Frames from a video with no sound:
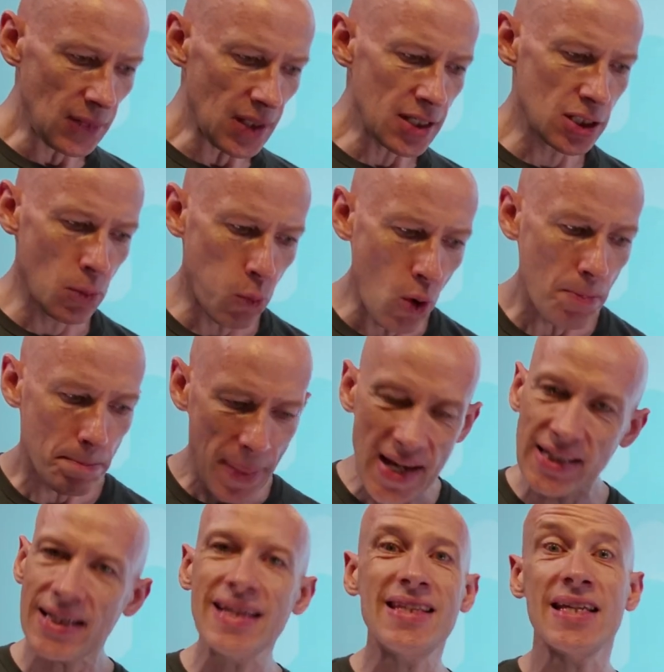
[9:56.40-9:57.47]
So what
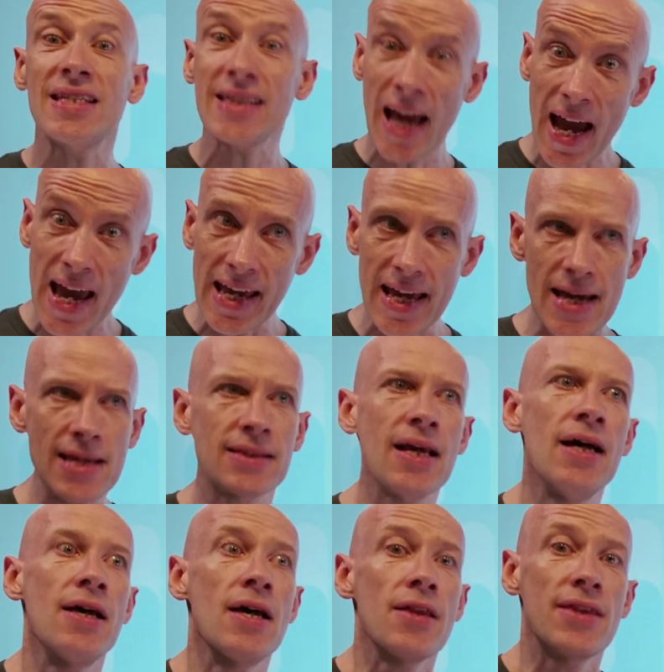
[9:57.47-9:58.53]
basically this is saying is
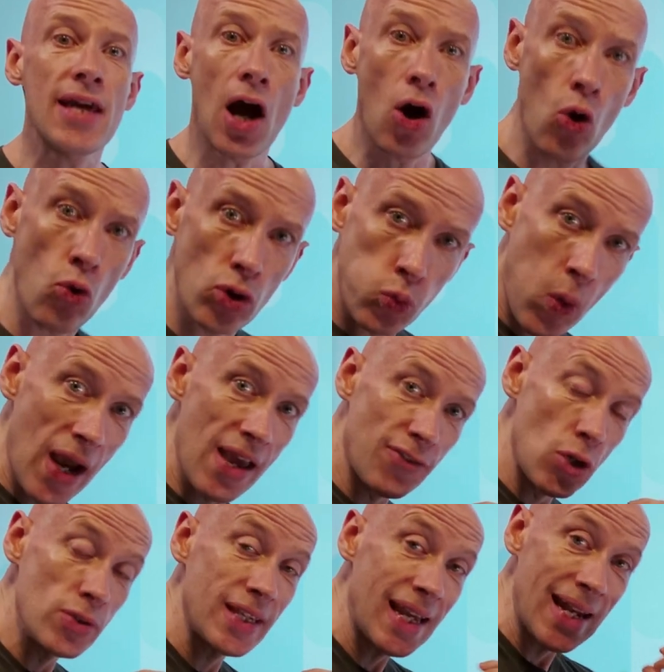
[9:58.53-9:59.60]
the old way of
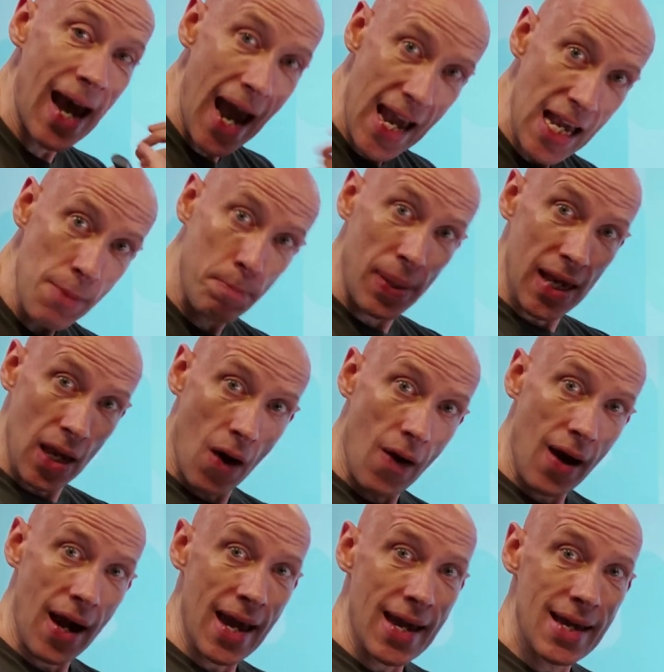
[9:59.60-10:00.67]
using an A P
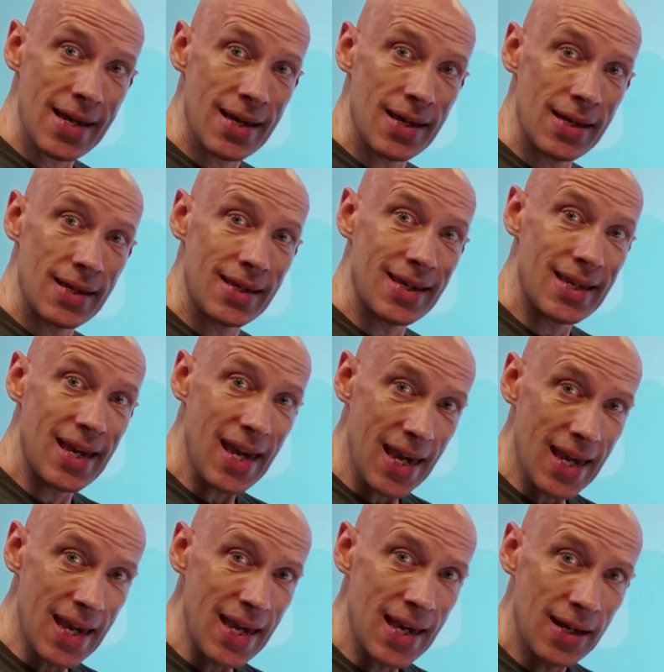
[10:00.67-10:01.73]
I
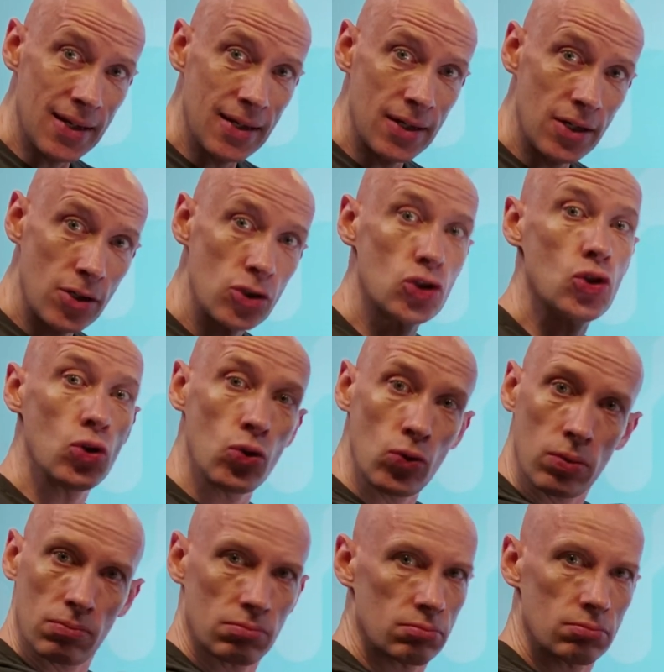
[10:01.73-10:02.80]
key to